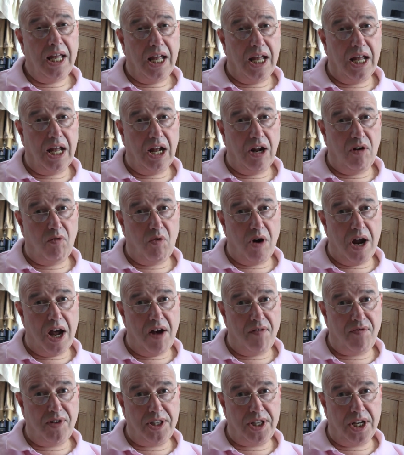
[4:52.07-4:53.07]
Uh,
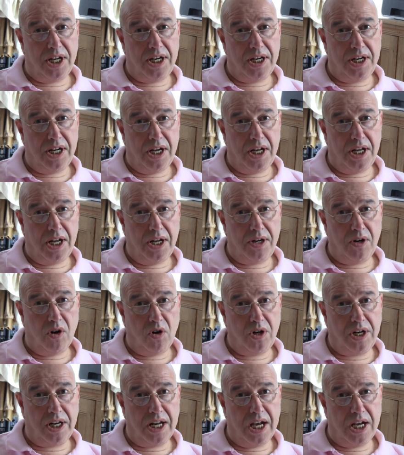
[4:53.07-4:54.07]
rather than uh, an
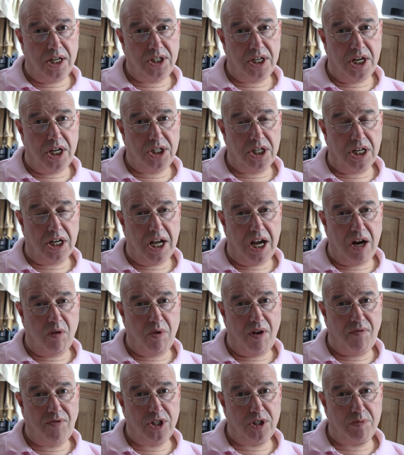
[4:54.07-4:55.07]
organisation like
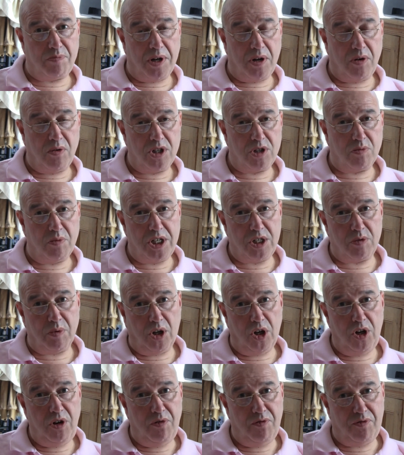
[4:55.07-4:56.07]
Wetherspoons, which
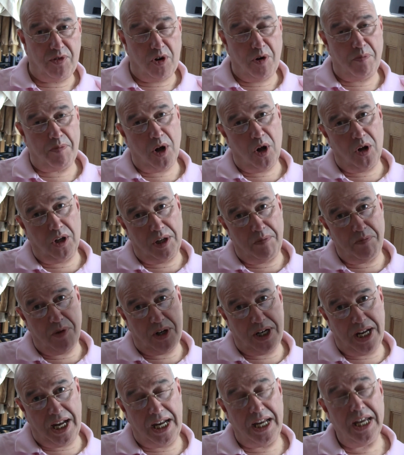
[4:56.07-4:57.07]
will hoover up all the
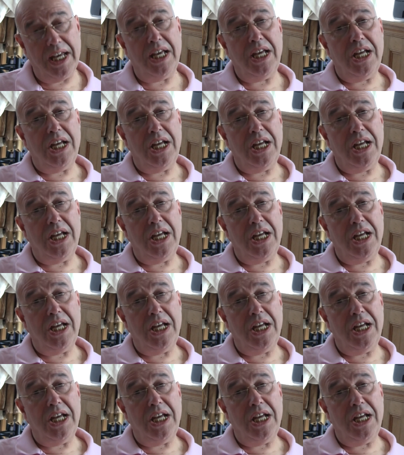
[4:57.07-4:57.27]
money,